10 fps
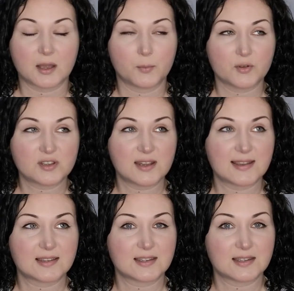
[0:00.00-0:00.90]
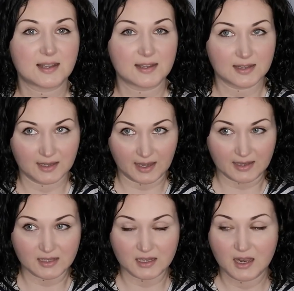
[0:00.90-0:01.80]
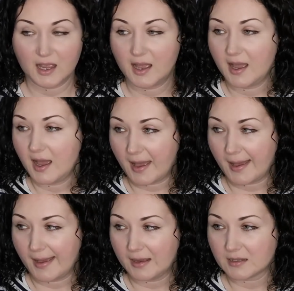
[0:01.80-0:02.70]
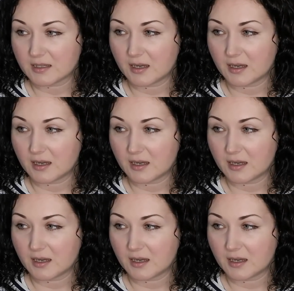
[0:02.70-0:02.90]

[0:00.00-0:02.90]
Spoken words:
I bought it as a kit, and